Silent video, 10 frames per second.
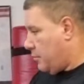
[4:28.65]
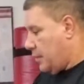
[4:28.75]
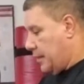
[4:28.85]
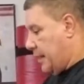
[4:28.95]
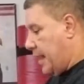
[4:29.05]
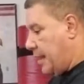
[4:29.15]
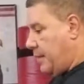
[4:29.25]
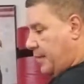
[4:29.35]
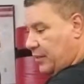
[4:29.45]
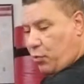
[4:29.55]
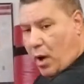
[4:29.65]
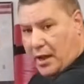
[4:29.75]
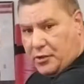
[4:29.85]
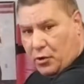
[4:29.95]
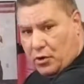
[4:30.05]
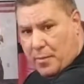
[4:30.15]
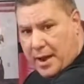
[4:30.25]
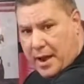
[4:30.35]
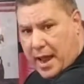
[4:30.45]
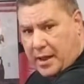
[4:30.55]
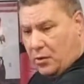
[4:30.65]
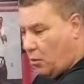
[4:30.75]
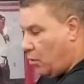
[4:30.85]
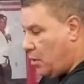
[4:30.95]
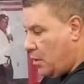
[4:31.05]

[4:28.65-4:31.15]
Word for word: Again, that's why I turned him at an angle.